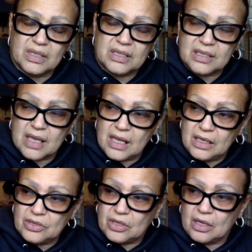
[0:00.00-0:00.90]

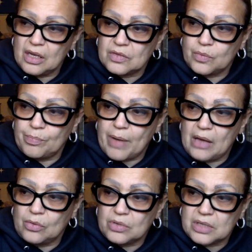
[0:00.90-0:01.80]
sage. It comes with
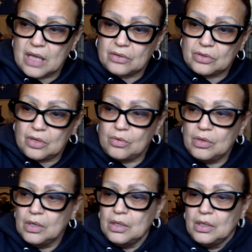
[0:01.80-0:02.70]
Palo
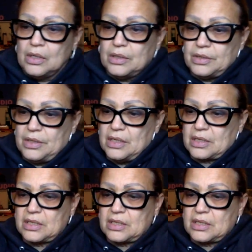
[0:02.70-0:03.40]
Santo. This